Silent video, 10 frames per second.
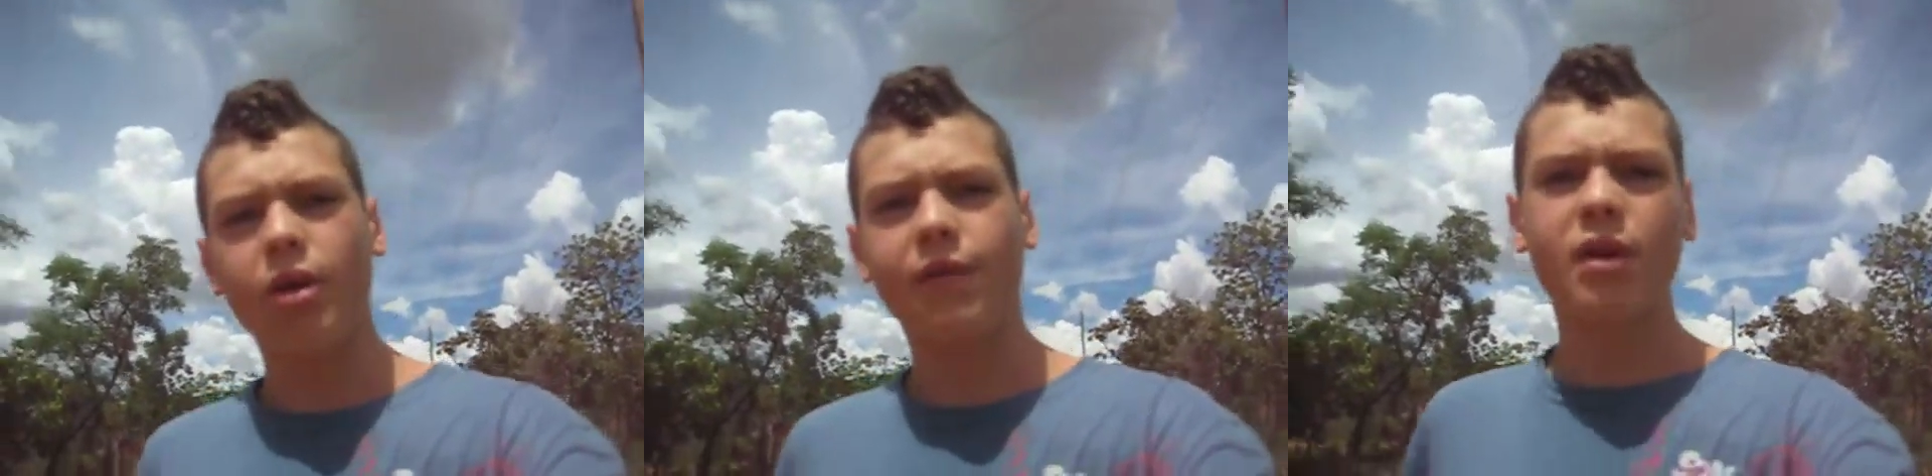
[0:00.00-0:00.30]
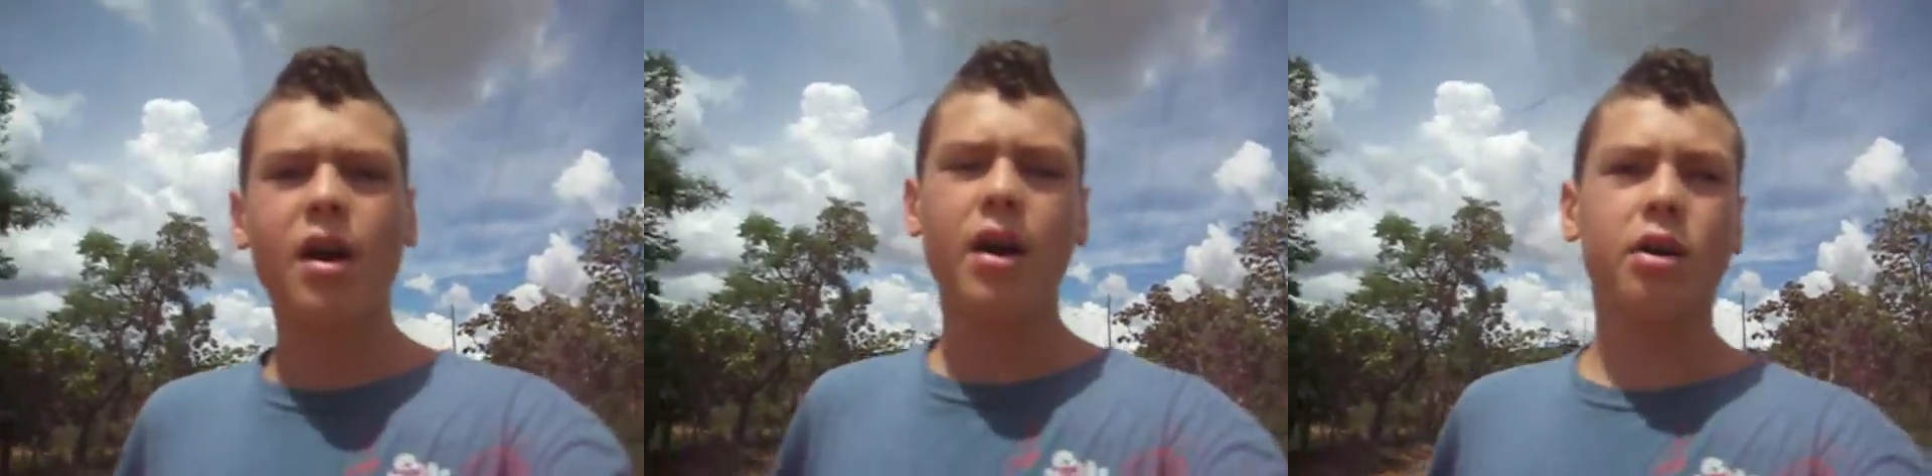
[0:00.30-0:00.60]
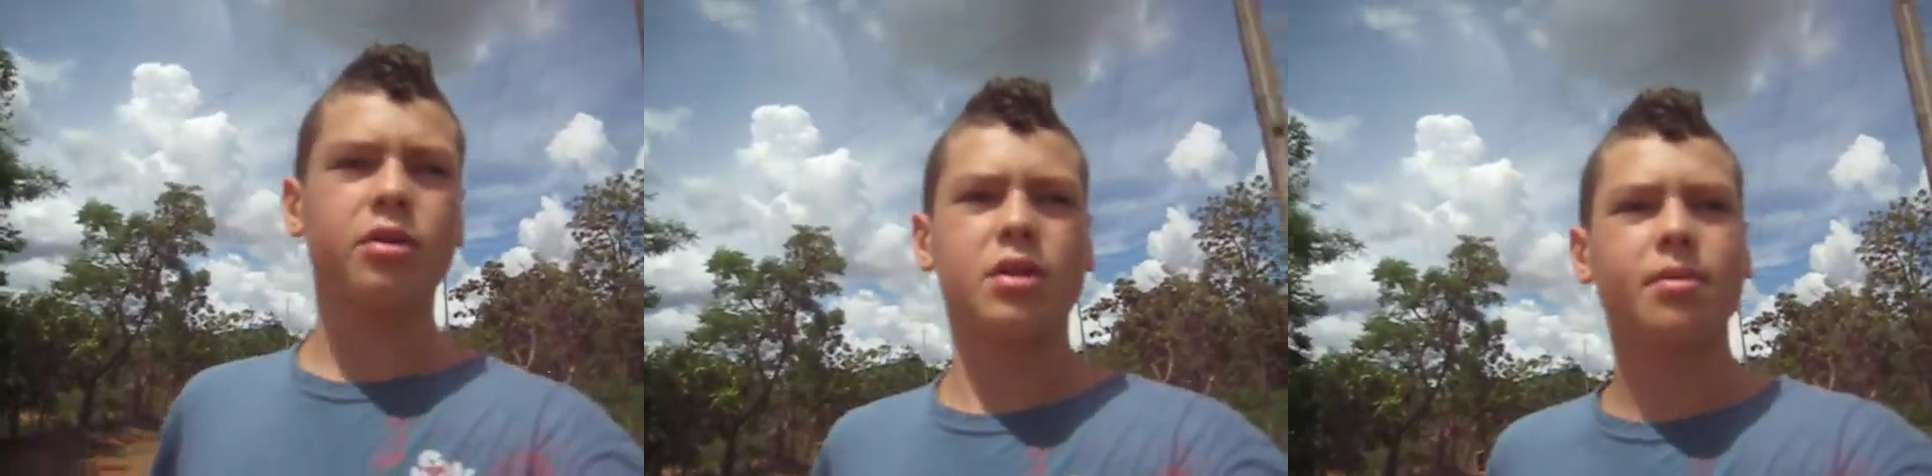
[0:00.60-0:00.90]
if not,
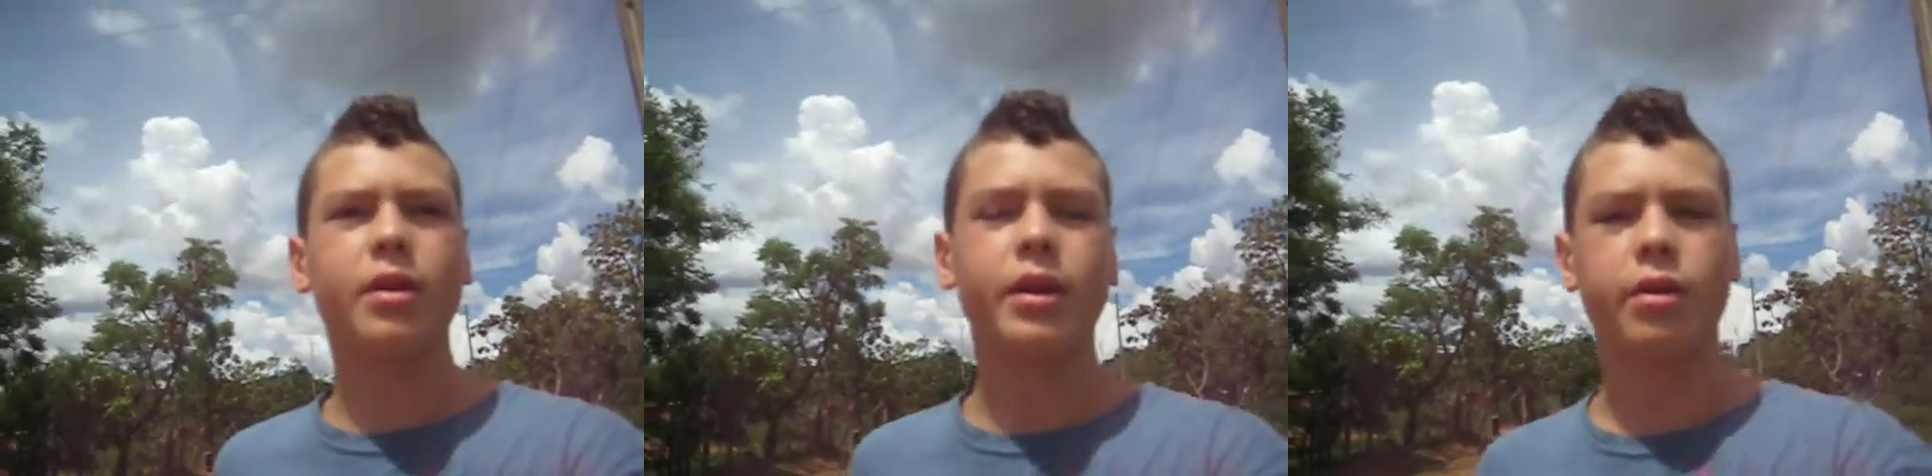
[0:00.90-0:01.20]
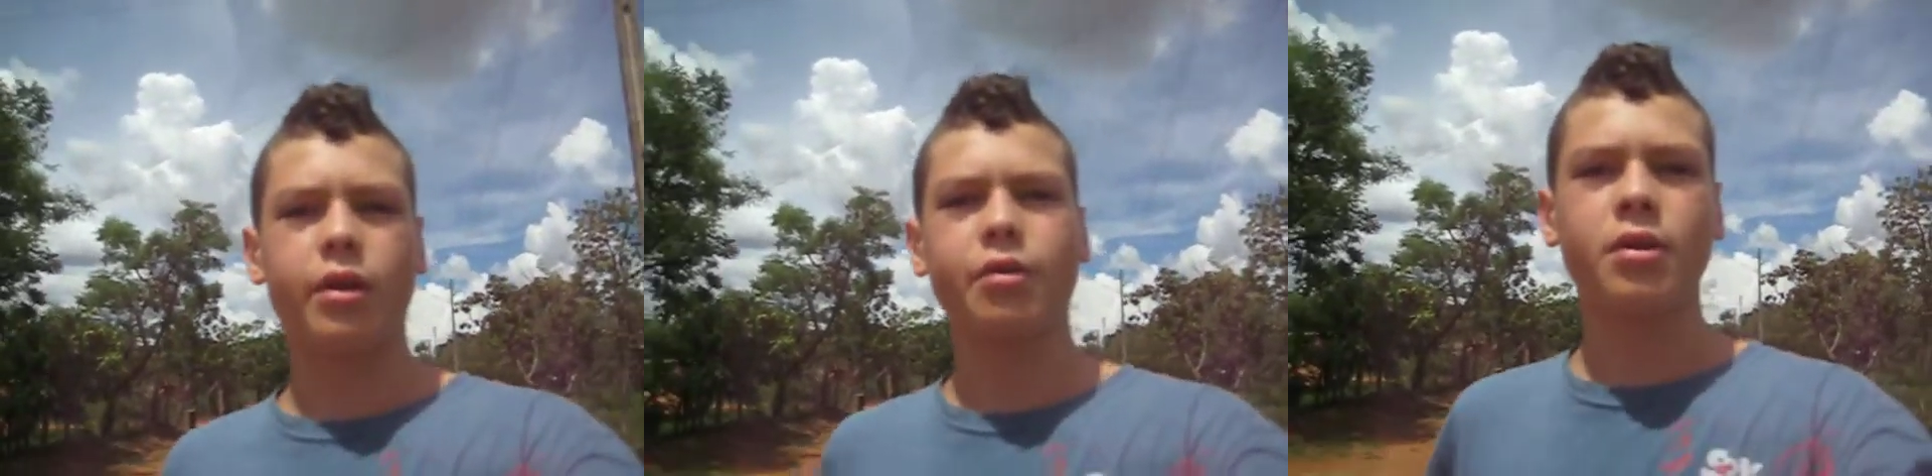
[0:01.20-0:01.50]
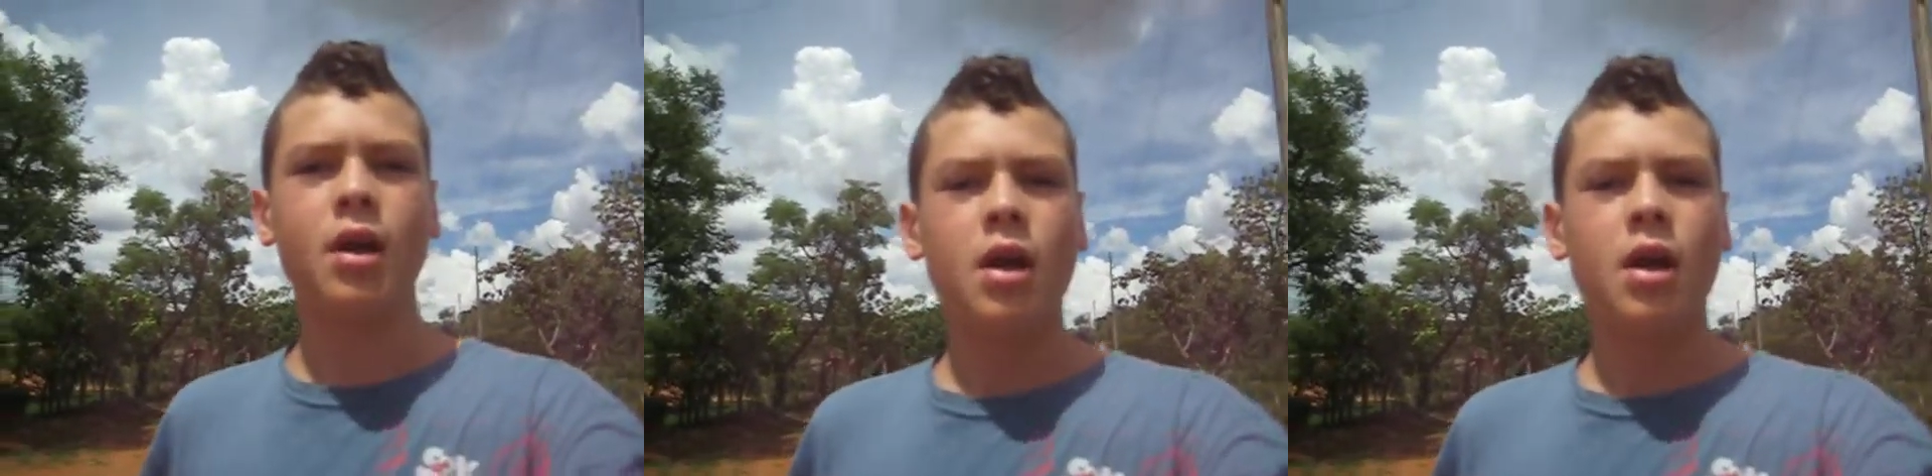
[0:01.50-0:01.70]
I'll just play alone,